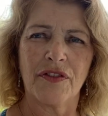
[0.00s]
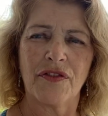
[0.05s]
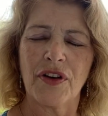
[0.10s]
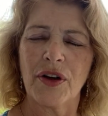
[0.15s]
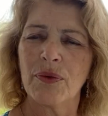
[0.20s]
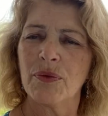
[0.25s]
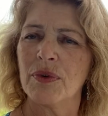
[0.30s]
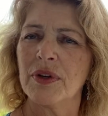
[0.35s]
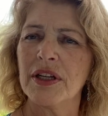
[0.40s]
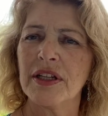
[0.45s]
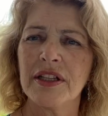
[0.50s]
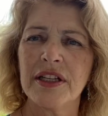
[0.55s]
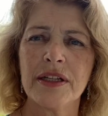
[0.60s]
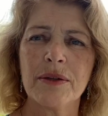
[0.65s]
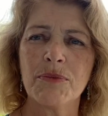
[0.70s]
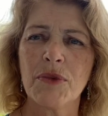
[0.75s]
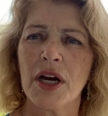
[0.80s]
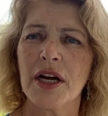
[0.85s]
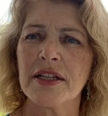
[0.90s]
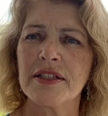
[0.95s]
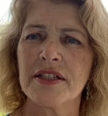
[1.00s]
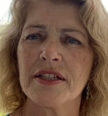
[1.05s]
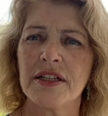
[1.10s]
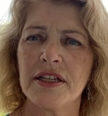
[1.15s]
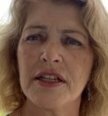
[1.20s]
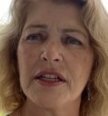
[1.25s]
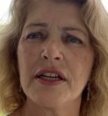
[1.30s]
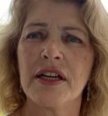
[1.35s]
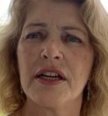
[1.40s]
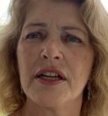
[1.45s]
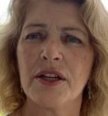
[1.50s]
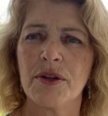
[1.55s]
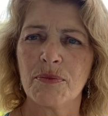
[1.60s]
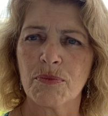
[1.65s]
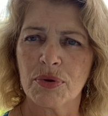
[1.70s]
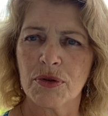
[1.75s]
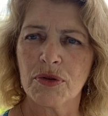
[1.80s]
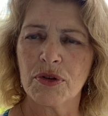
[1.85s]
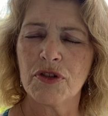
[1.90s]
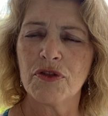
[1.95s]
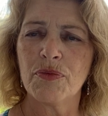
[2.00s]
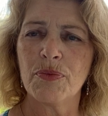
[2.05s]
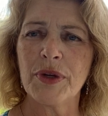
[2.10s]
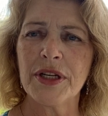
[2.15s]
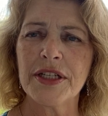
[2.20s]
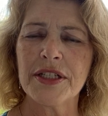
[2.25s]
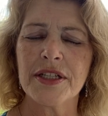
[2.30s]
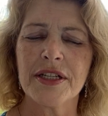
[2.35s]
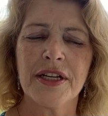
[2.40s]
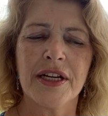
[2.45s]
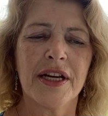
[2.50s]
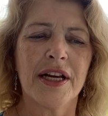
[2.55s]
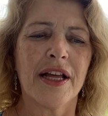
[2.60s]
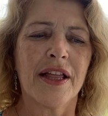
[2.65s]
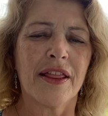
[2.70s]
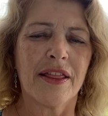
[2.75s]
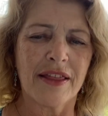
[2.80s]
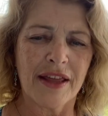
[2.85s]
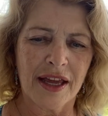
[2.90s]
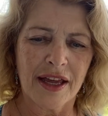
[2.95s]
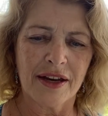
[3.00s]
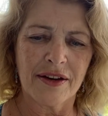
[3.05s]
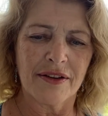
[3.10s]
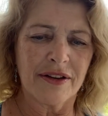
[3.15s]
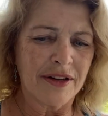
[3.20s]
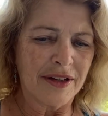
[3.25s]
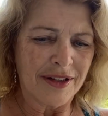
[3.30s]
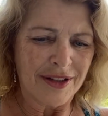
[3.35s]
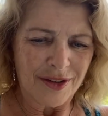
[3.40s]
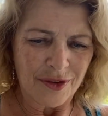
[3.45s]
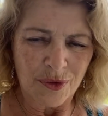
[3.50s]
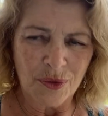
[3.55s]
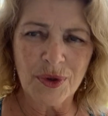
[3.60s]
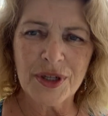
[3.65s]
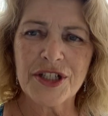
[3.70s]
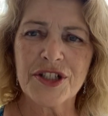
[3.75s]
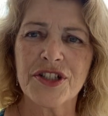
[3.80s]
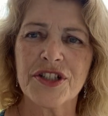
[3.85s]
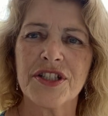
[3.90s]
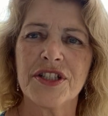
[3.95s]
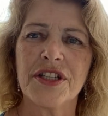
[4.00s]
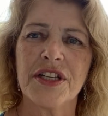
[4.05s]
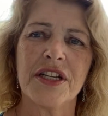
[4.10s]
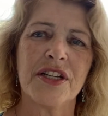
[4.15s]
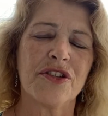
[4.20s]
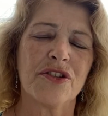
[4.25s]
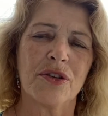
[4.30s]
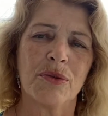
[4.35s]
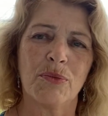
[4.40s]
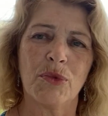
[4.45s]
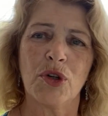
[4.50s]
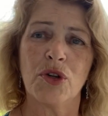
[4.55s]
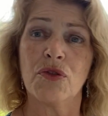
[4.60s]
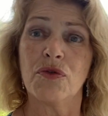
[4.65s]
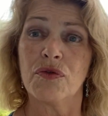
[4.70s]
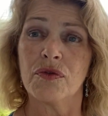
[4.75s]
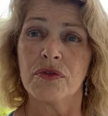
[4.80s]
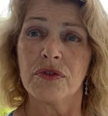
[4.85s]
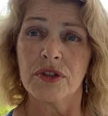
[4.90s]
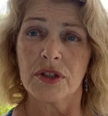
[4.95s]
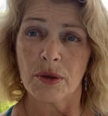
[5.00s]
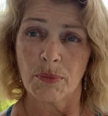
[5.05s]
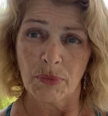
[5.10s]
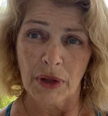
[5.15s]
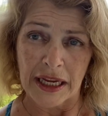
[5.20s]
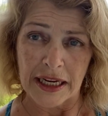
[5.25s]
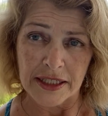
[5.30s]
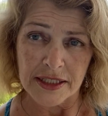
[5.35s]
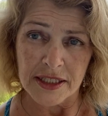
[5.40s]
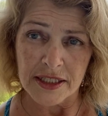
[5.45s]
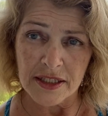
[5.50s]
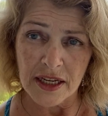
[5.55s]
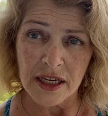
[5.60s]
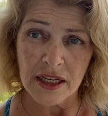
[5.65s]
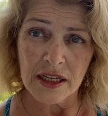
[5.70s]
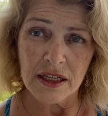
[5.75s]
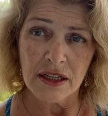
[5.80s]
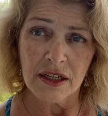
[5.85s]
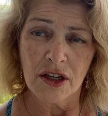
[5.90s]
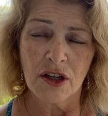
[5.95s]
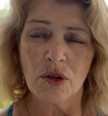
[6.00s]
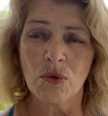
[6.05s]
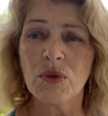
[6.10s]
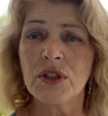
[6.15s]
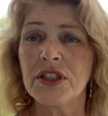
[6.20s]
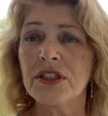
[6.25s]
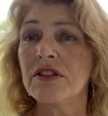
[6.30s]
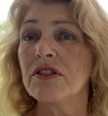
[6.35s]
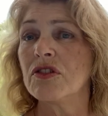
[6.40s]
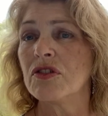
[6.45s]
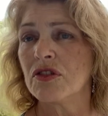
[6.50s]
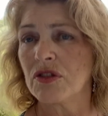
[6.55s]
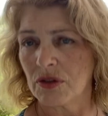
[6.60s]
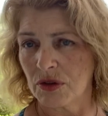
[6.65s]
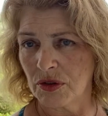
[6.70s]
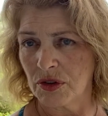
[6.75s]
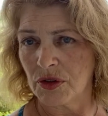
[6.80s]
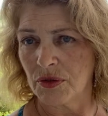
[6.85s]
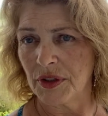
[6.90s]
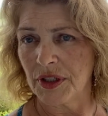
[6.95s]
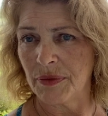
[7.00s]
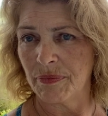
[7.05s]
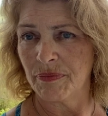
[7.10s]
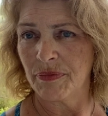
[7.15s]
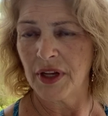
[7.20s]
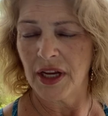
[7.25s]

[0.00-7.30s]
really am not seeing an improvement, then we just need to move to plan C, which is surgery.